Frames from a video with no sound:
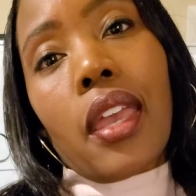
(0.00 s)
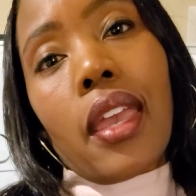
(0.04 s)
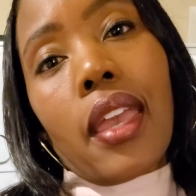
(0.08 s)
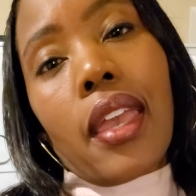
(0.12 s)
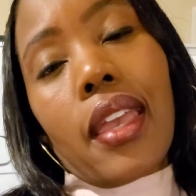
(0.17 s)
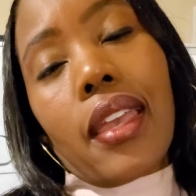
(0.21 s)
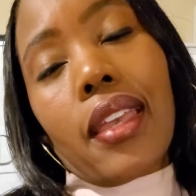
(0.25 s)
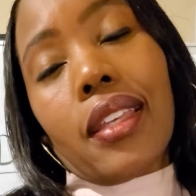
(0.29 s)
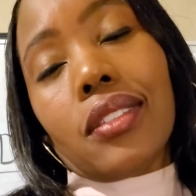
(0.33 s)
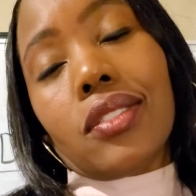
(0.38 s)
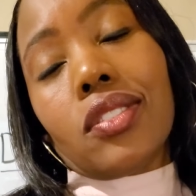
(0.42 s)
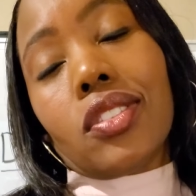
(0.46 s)

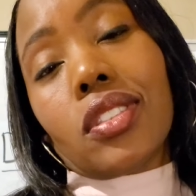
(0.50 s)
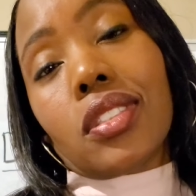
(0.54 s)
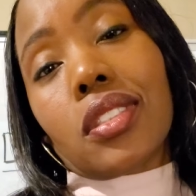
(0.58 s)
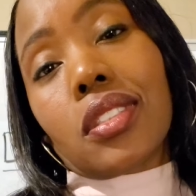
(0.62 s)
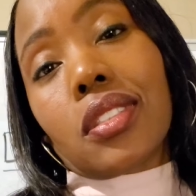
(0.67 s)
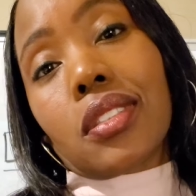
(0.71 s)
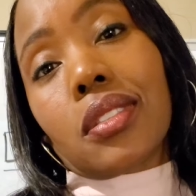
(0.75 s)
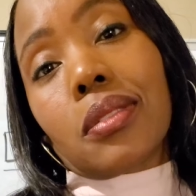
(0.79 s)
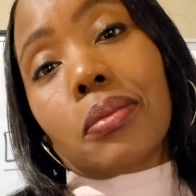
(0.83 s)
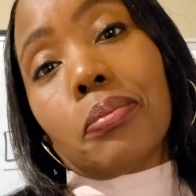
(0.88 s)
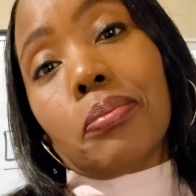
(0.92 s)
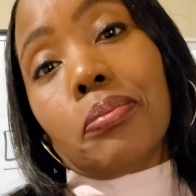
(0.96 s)
and
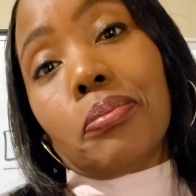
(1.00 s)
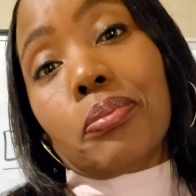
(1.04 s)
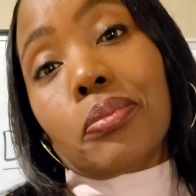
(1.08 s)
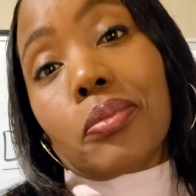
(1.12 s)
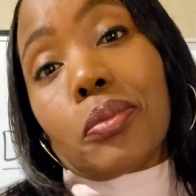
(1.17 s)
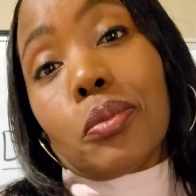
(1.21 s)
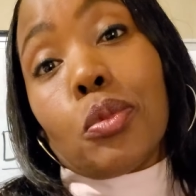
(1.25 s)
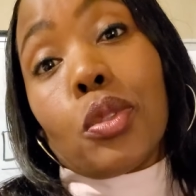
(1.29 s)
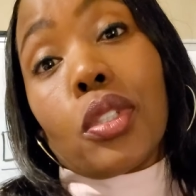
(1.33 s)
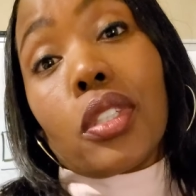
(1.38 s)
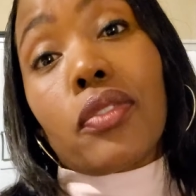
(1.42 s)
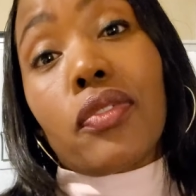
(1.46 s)
just
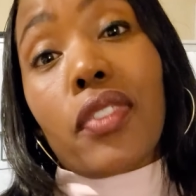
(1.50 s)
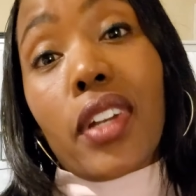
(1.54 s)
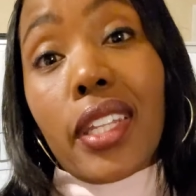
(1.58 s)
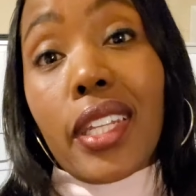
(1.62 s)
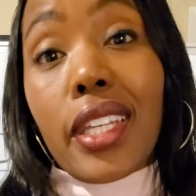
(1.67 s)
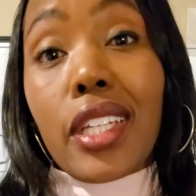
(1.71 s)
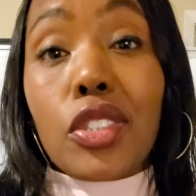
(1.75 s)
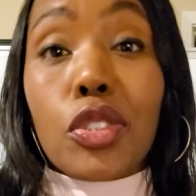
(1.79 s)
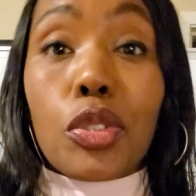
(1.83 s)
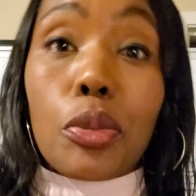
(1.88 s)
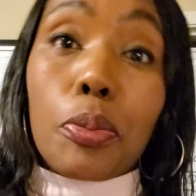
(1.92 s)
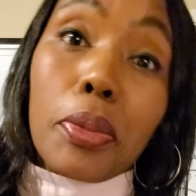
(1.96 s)
bring
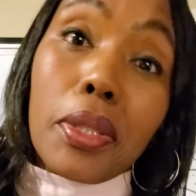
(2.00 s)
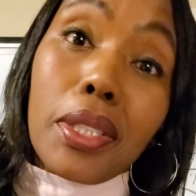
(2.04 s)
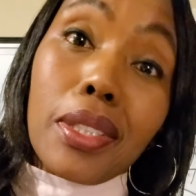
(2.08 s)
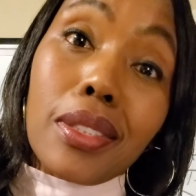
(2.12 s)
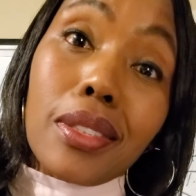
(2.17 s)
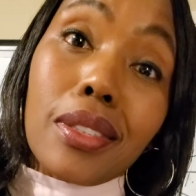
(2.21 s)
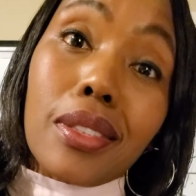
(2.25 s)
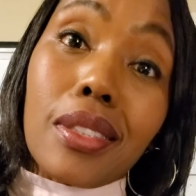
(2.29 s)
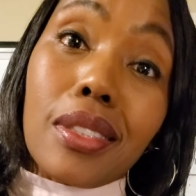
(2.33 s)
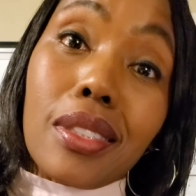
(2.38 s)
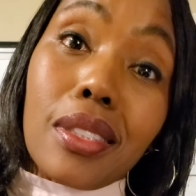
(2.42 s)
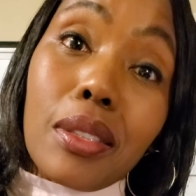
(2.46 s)
financial peace
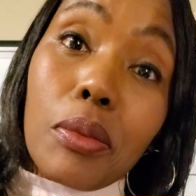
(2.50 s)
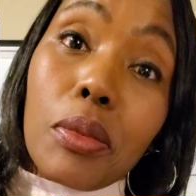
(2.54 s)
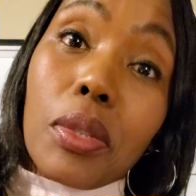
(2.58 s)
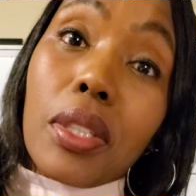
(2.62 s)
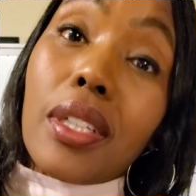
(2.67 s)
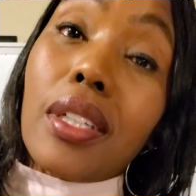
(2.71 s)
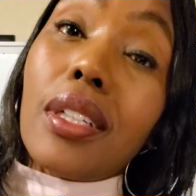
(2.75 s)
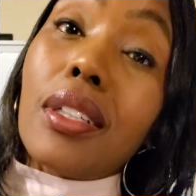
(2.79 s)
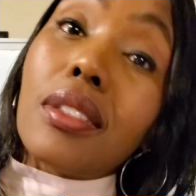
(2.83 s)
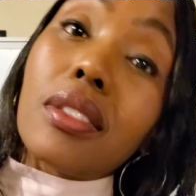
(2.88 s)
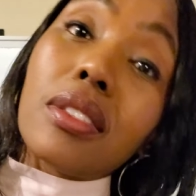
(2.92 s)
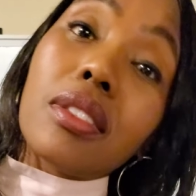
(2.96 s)
to someone
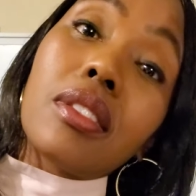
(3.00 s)
else.